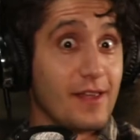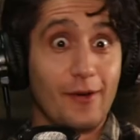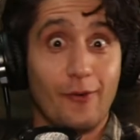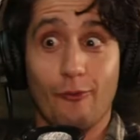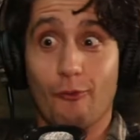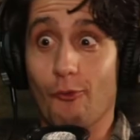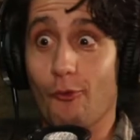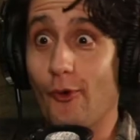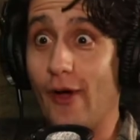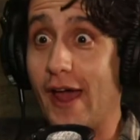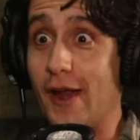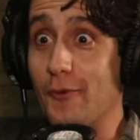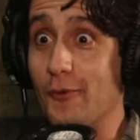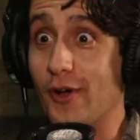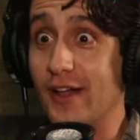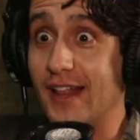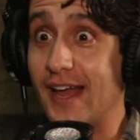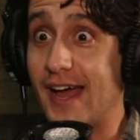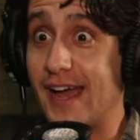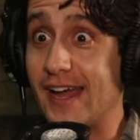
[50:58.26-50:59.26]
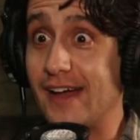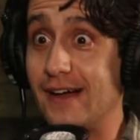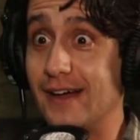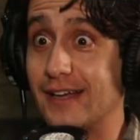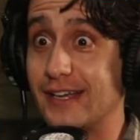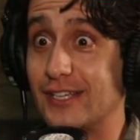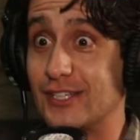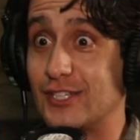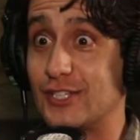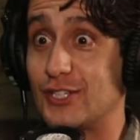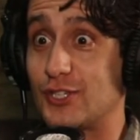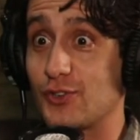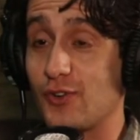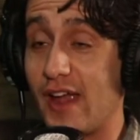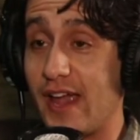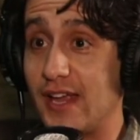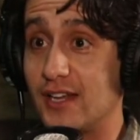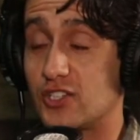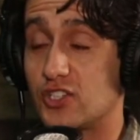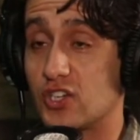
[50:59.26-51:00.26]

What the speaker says: a stranger? When will I hug a stranger?